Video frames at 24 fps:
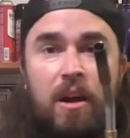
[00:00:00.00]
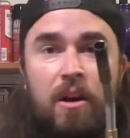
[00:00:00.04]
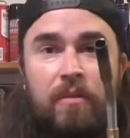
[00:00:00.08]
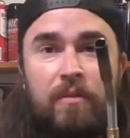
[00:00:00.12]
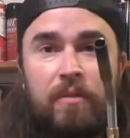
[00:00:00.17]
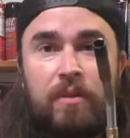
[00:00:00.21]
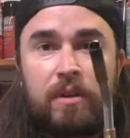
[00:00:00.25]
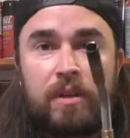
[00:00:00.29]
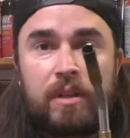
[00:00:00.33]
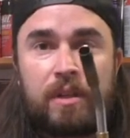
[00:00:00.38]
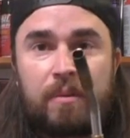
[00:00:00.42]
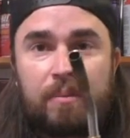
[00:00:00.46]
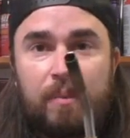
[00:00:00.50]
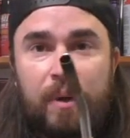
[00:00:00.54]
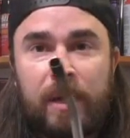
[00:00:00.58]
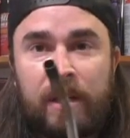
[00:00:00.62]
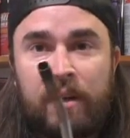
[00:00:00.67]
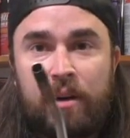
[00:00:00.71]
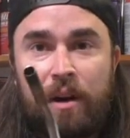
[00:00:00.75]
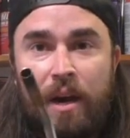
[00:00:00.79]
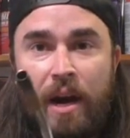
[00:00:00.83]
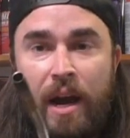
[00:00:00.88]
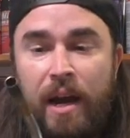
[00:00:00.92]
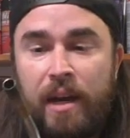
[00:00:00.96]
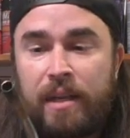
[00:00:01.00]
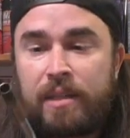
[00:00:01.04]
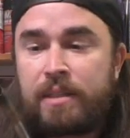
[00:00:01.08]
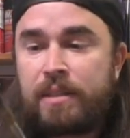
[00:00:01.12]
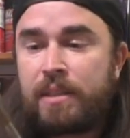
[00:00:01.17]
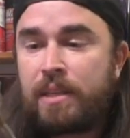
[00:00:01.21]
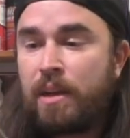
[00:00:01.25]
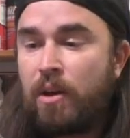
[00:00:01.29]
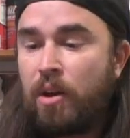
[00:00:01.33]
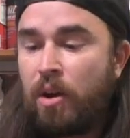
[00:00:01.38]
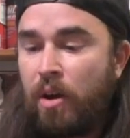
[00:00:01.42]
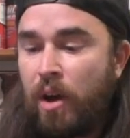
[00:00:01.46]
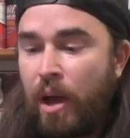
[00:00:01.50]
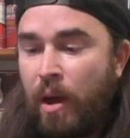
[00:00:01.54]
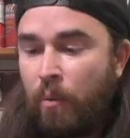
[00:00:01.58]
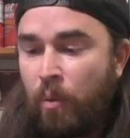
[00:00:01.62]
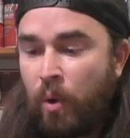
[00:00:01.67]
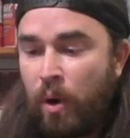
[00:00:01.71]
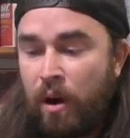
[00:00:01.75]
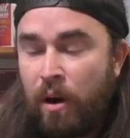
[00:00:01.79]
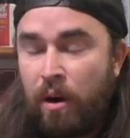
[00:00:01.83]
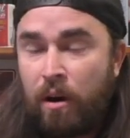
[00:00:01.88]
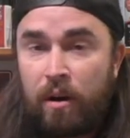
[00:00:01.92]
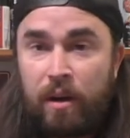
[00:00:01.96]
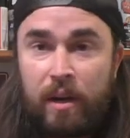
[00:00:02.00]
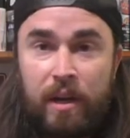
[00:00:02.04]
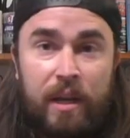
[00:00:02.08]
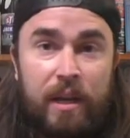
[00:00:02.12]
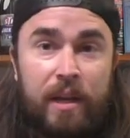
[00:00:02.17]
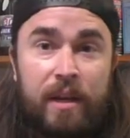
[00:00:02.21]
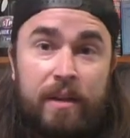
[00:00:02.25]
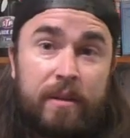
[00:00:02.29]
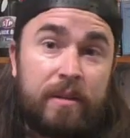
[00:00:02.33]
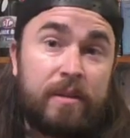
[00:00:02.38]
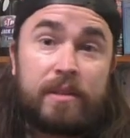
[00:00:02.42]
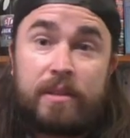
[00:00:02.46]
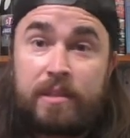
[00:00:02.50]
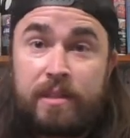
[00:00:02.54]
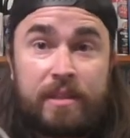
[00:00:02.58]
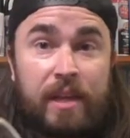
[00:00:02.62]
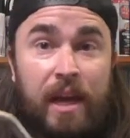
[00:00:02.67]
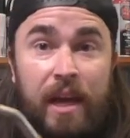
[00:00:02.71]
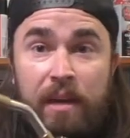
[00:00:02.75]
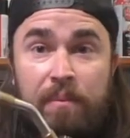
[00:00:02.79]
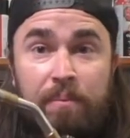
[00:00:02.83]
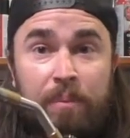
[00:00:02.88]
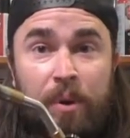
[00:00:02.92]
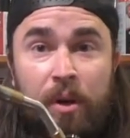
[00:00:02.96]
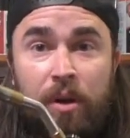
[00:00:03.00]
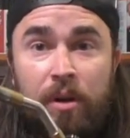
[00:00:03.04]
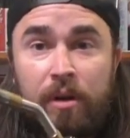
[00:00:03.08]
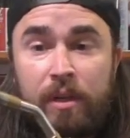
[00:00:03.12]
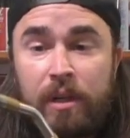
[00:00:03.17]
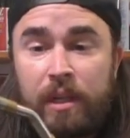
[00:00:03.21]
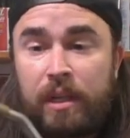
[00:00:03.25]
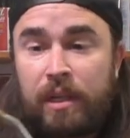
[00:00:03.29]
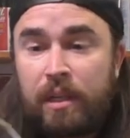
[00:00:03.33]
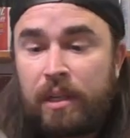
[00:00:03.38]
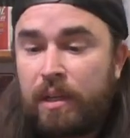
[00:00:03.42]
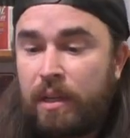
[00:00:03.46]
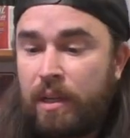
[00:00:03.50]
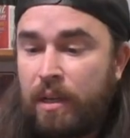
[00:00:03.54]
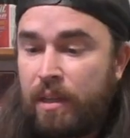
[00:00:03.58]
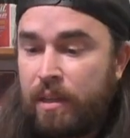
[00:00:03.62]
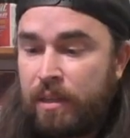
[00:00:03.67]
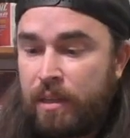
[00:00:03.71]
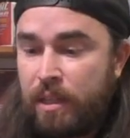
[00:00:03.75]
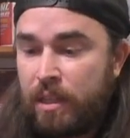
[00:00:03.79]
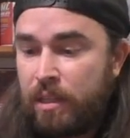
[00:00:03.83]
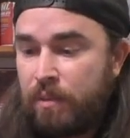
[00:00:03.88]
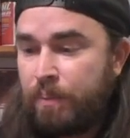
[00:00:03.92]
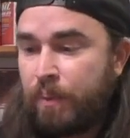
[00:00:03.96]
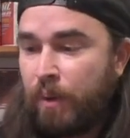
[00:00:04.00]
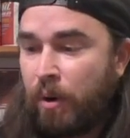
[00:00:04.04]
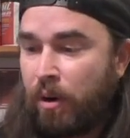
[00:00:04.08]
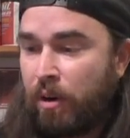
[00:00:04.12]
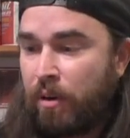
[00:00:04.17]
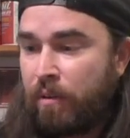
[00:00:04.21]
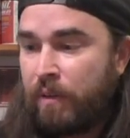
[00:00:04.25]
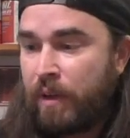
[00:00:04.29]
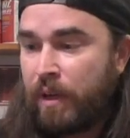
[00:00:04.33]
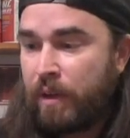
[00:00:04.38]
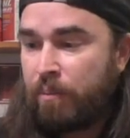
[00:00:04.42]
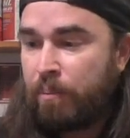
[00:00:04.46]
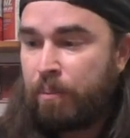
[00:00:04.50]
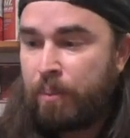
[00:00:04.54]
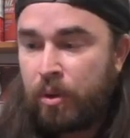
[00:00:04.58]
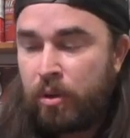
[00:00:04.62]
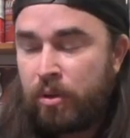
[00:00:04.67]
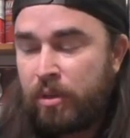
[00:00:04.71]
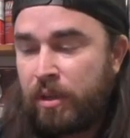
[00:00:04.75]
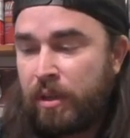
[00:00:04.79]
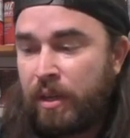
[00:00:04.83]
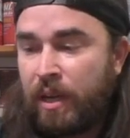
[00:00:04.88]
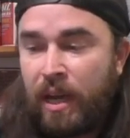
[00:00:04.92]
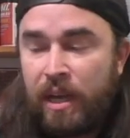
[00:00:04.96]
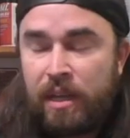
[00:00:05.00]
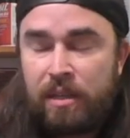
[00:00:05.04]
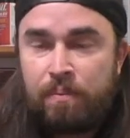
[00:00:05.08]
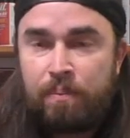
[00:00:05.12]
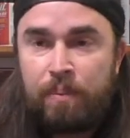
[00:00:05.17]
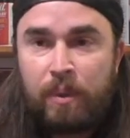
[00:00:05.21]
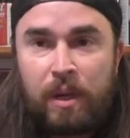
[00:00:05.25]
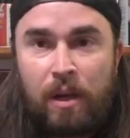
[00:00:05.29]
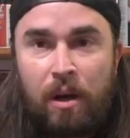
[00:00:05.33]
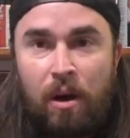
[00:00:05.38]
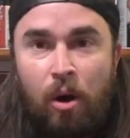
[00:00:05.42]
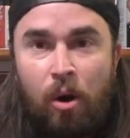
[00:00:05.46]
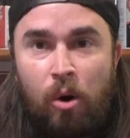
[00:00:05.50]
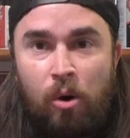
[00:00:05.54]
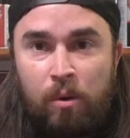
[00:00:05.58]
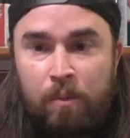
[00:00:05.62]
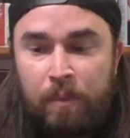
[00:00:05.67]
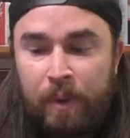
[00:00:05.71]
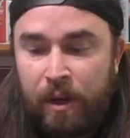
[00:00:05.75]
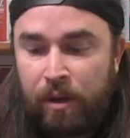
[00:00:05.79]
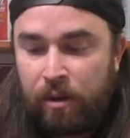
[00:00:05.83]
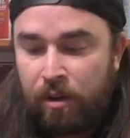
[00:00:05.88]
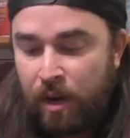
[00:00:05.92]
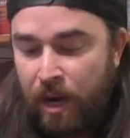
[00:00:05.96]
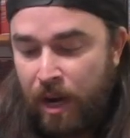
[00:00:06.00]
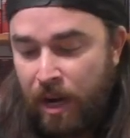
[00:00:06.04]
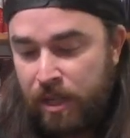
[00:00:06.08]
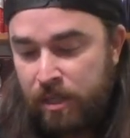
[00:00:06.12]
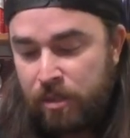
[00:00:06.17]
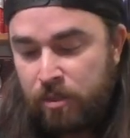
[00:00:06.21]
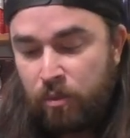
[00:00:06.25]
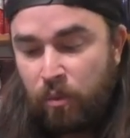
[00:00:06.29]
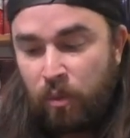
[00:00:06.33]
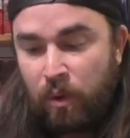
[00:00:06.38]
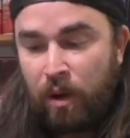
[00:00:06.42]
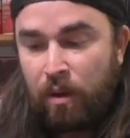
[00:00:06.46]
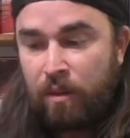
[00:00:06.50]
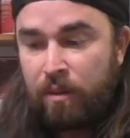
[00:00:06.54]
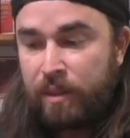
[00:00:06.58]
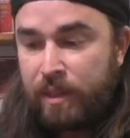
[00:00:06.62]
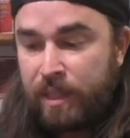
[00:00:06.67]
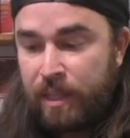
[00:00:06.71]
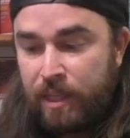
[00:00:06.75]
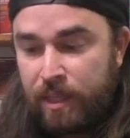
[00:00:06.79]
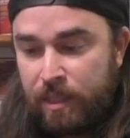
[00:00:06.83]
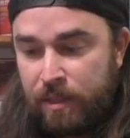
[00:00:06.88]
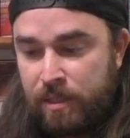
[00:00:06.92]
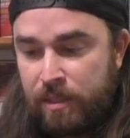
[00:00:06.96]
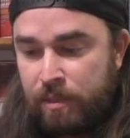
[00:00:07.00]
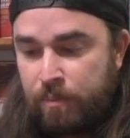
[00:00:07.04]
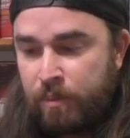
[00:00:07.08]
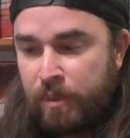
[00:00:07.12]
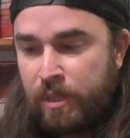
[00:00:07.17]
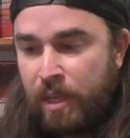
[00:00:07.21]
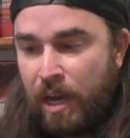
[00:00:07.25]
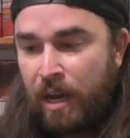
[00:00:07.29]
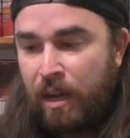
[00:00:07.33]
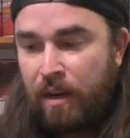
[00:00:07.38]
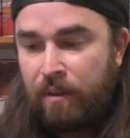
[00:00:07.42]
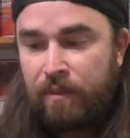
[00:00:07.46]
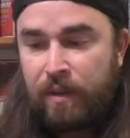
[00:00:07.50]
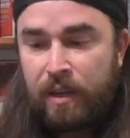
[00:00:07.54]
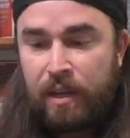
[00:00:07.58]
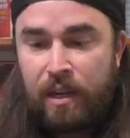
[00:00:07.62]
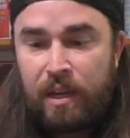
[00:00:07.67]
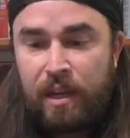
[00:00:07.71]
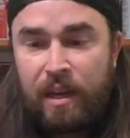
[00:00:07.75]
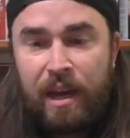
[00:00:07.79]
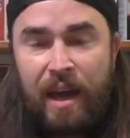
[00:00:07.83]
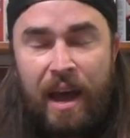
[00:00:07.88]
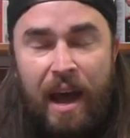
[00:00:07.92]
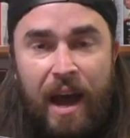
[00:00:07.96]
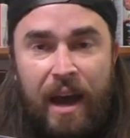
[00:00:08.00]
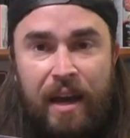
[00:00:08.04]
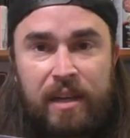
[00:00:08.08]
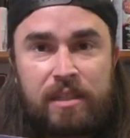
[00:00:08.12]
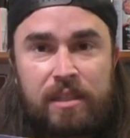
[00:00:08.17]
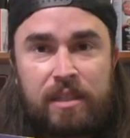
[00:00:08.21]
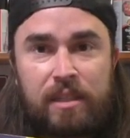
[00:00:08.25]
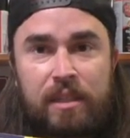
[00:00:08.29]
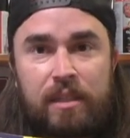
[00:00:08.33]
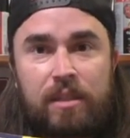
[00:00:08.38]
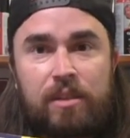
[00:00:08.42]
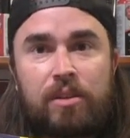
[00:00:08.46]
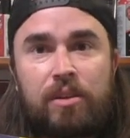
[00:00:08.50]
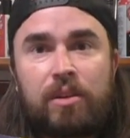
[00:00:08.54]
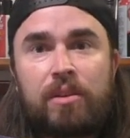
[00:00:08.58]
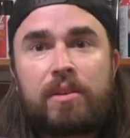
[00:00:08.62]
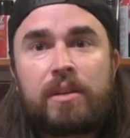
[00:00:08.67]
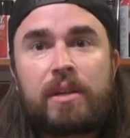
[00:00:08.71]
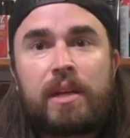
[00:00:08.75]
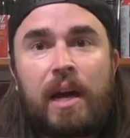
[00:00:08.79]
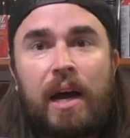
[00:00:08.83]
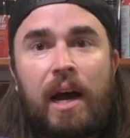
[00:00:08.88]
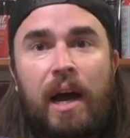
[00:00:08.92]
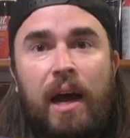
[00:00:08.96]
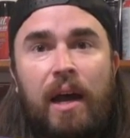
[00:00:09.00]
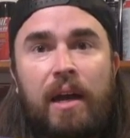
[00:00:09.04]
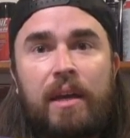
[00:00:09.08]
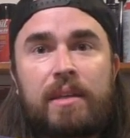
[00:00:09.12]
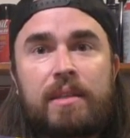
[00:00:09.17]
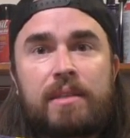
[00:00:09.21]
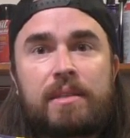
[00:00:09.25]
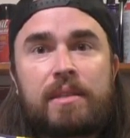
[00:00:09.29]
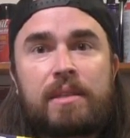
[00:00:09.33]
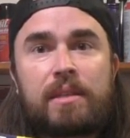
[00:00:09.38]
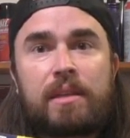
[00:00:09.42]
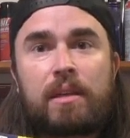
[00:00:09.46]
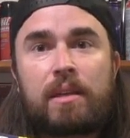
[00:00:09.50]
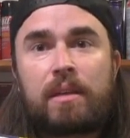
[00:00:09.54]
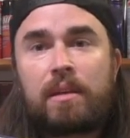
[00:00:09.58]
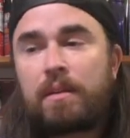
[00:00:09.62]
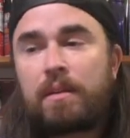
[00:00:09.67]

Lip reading: over into my grass where it stayed burning. This part of it burnt a nice big hole in my grass, while this side of it actually turned to ice.